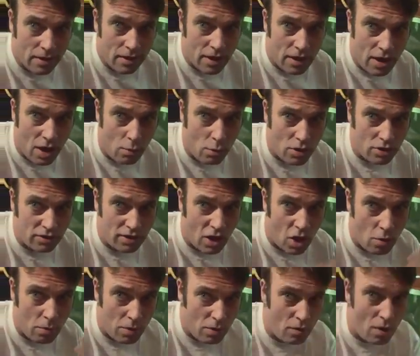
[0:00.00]
and I want to
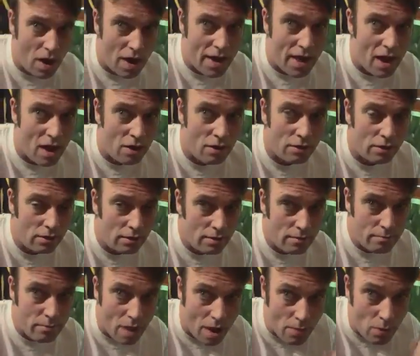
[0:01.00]
help her right now,
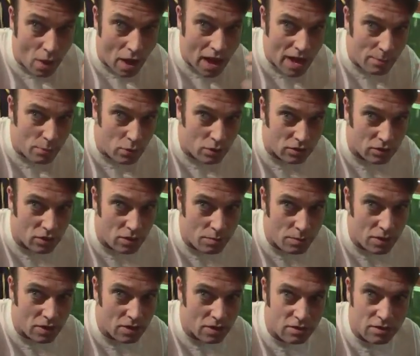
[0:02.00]
but I'm not able to
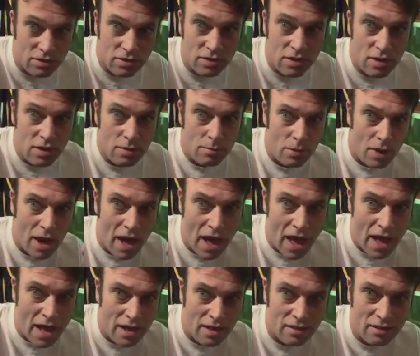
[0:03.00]
because my
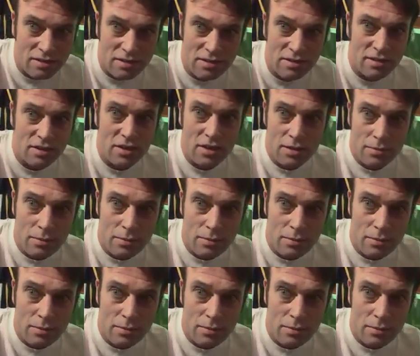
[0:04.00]
hands,